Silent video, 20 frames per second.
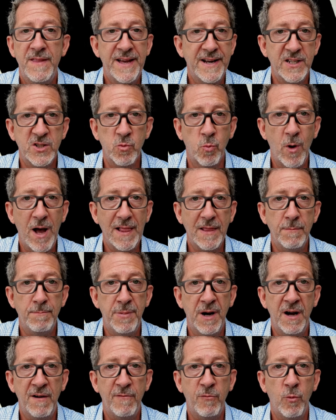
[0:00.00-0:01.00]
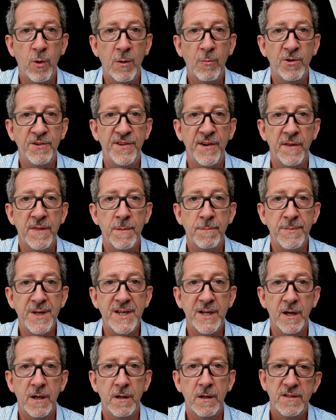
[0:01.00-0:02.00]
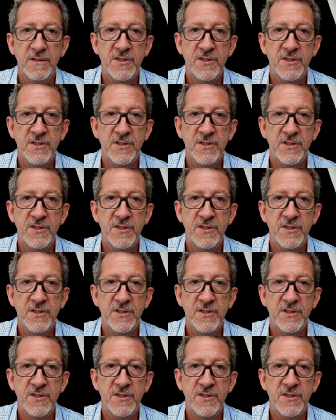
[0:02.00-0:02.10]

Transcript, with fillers: that is well above what was on the meter.